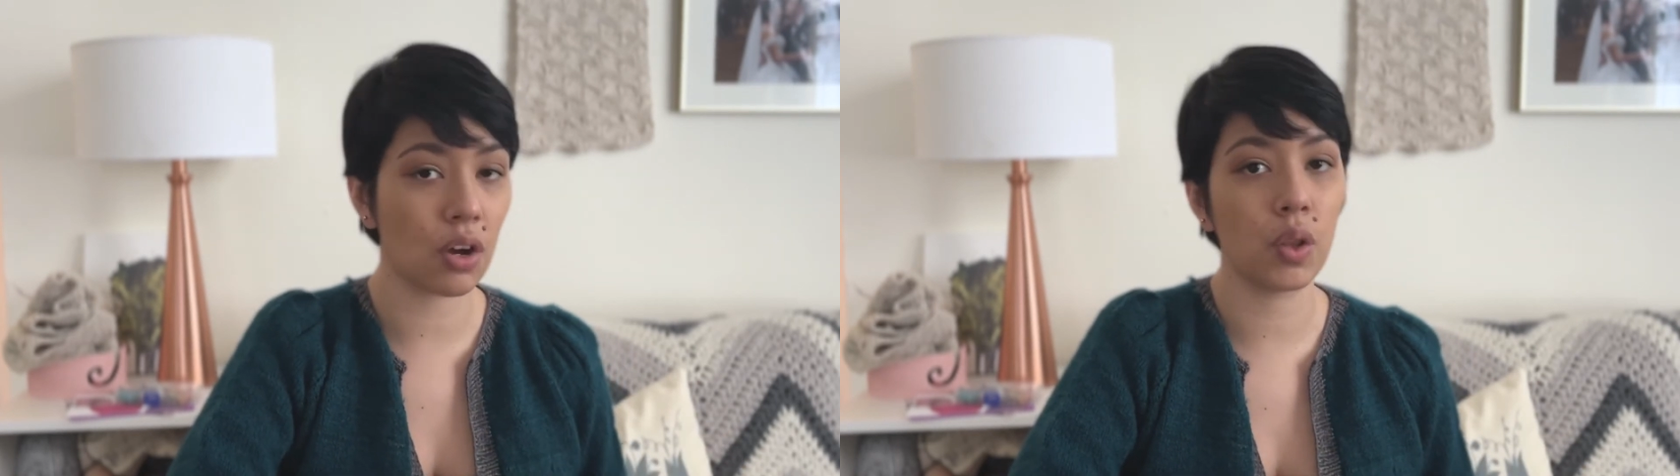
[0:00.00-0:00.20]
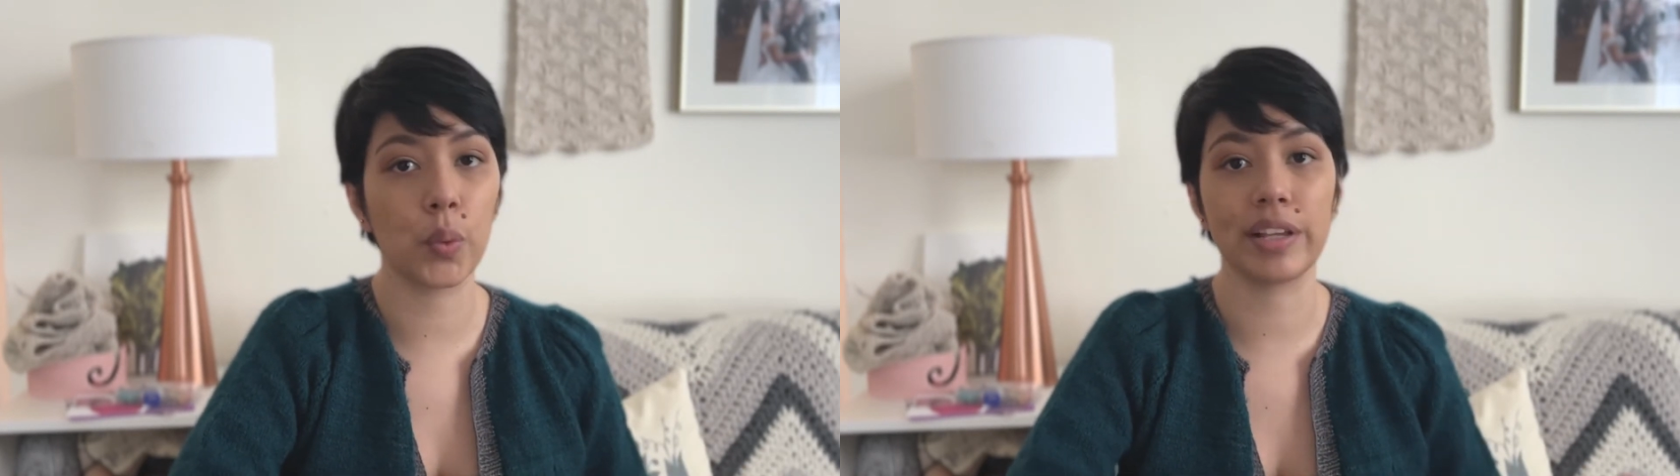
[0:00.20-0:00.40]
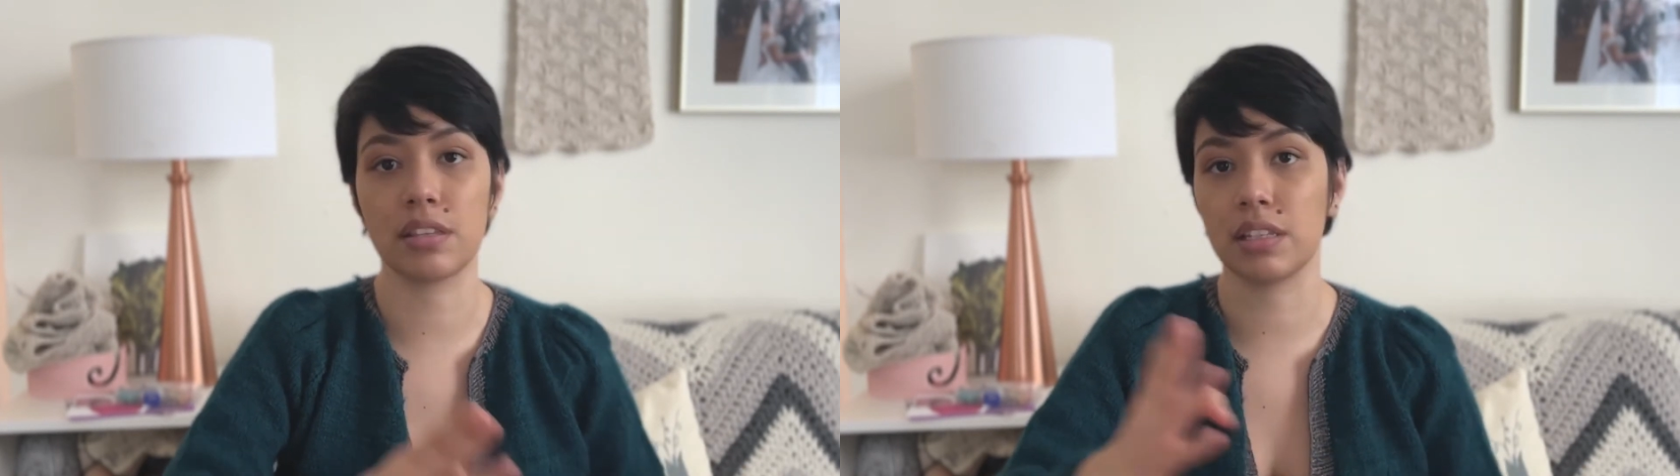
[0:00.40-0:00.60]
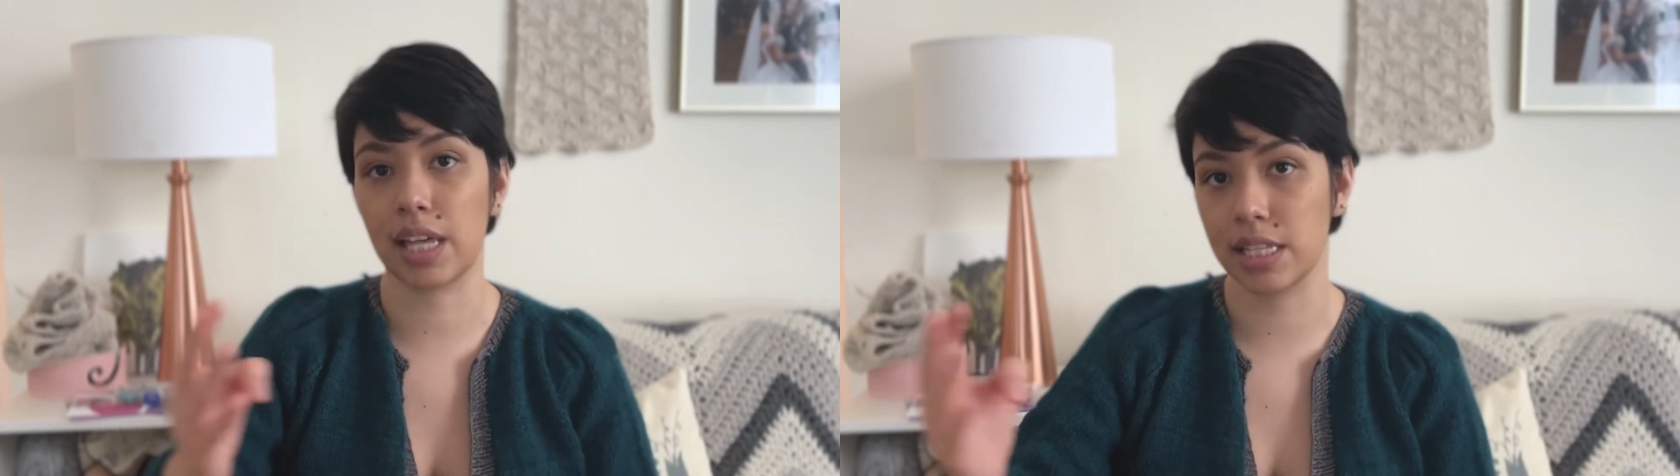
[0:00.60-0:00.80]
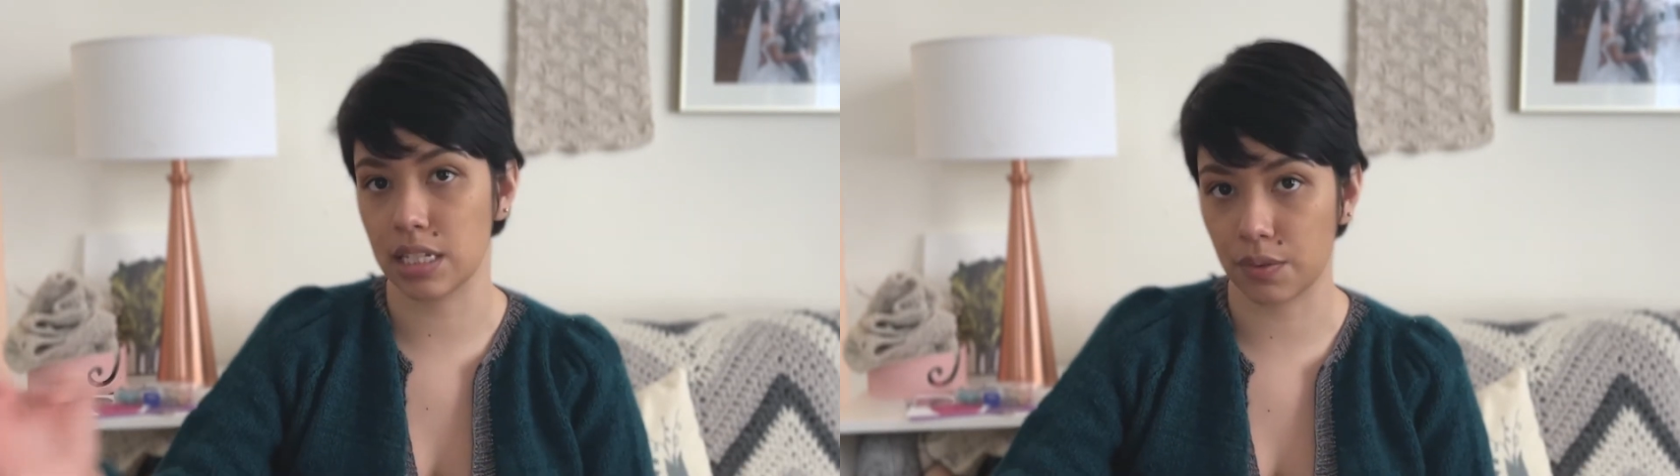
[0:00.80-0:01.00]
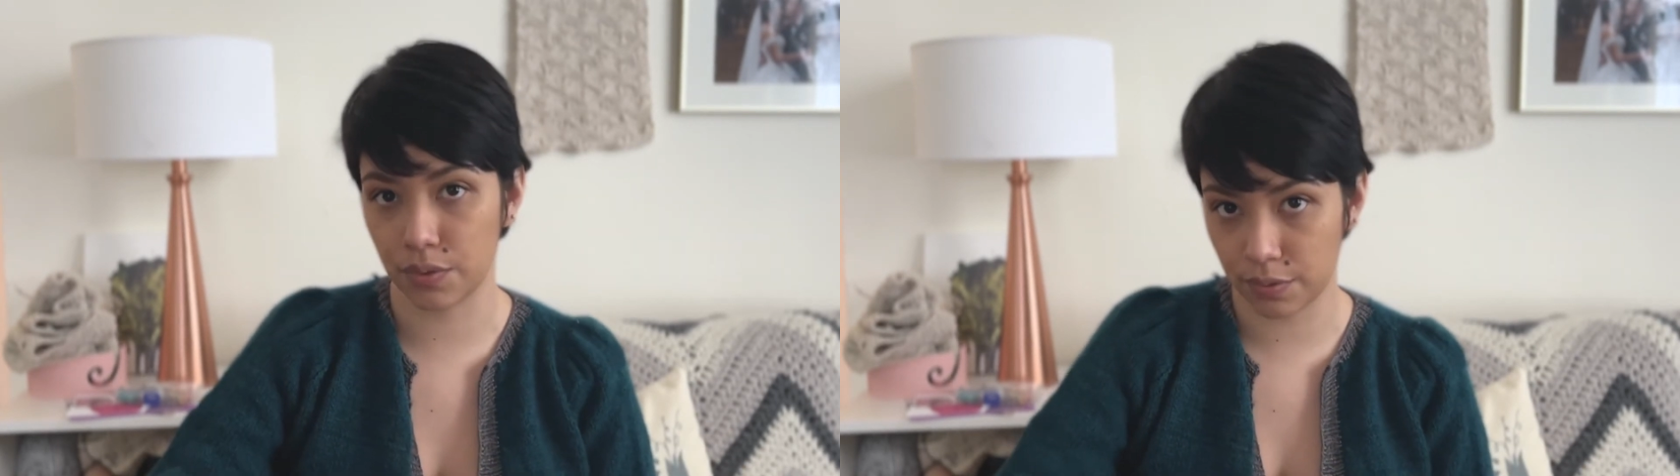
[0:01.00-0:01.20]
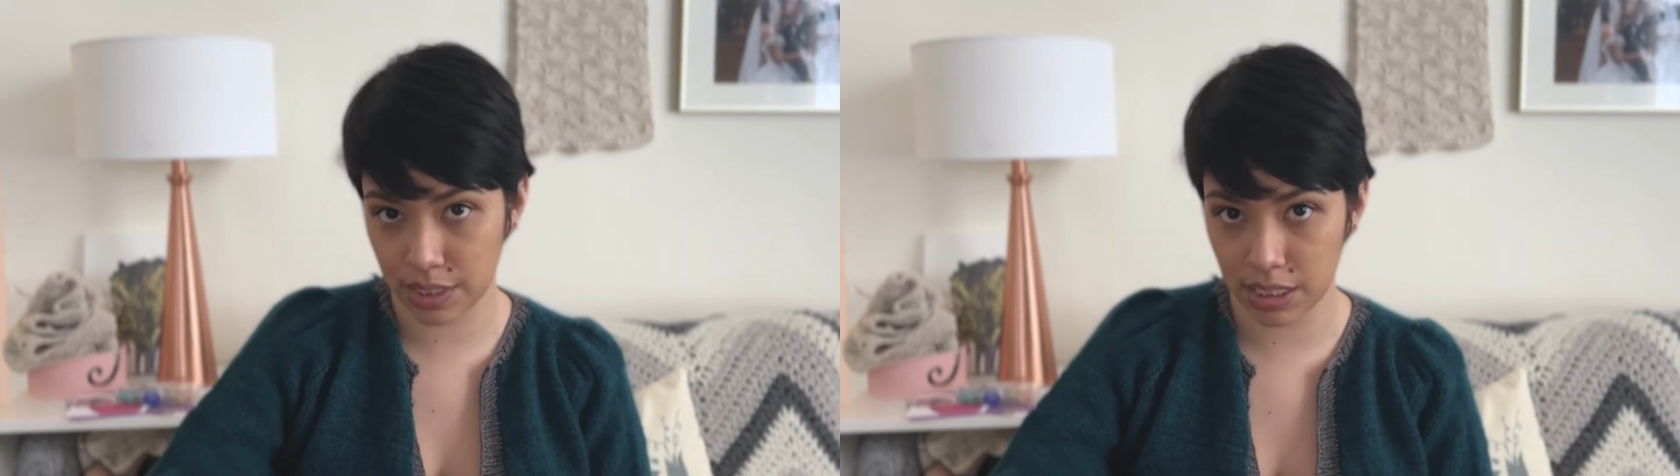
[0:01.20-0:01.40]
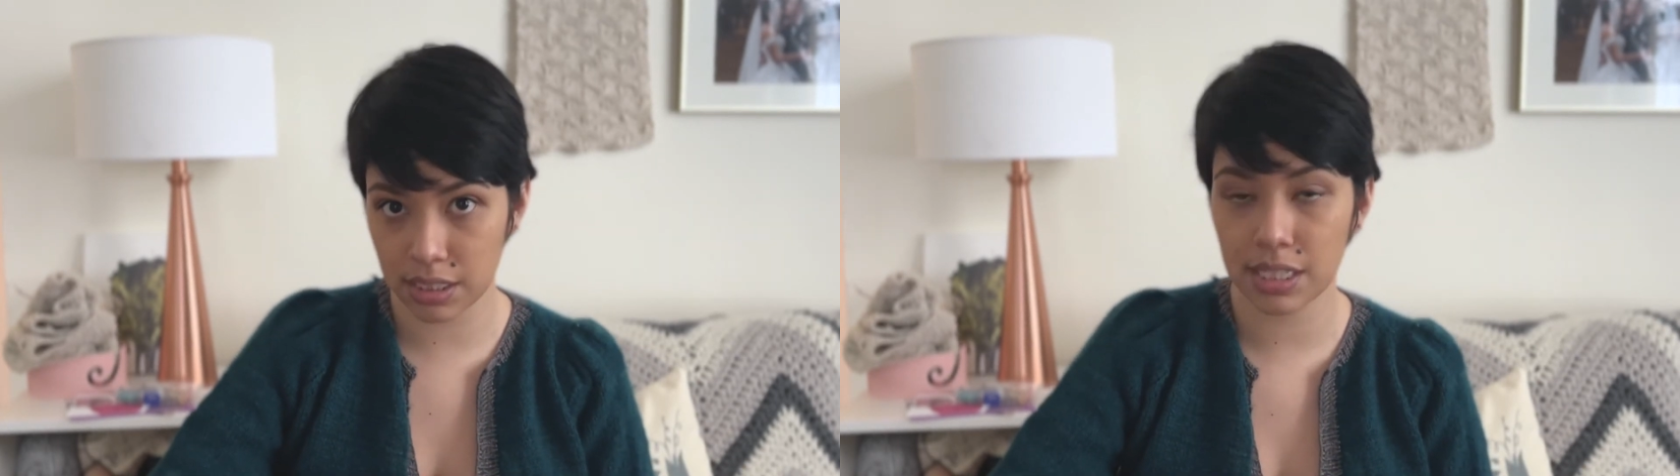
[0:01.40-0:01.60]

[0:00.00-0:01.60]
all the way to the 1950s.